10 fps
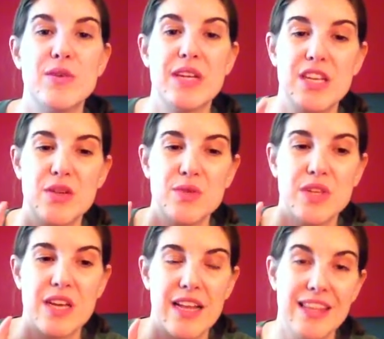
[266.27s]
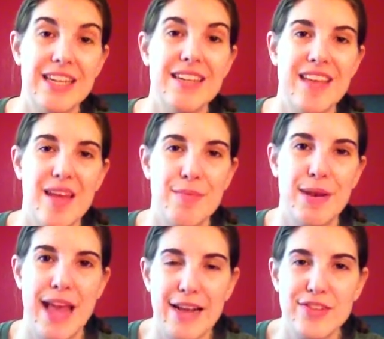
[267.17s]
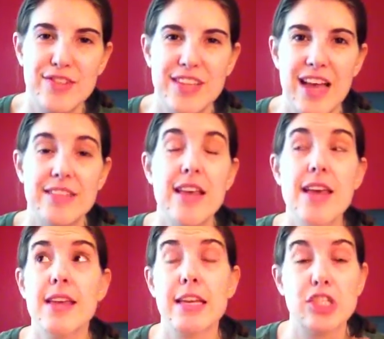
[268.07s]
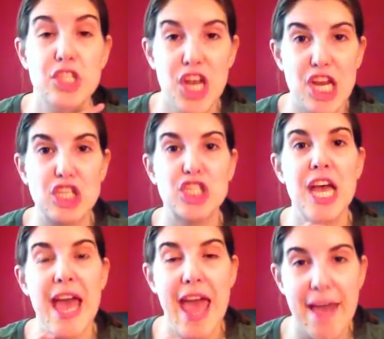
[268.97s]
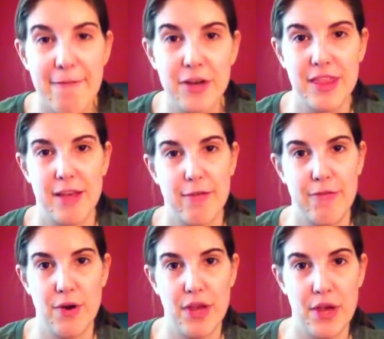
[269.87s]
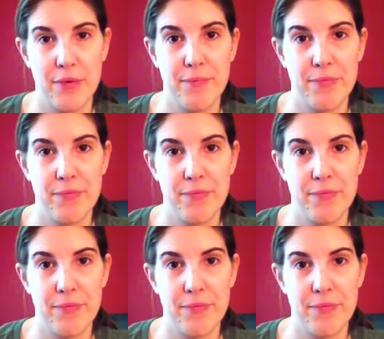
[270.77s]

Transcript: you can use a little 10-minute exercise can change everything for you.